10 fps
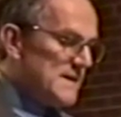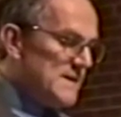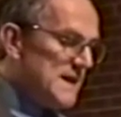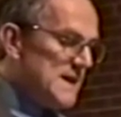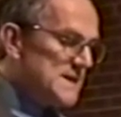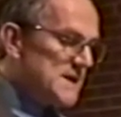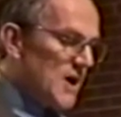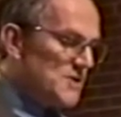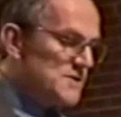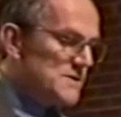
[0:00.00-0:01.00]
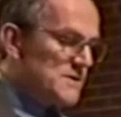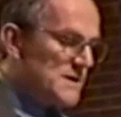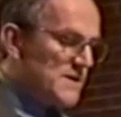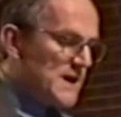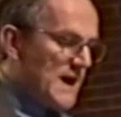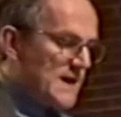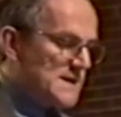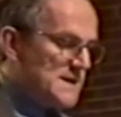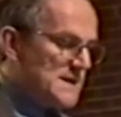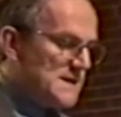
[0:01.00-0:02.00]
these cultural
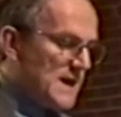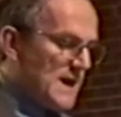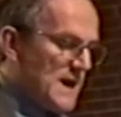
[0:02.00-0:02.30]
orthodoxies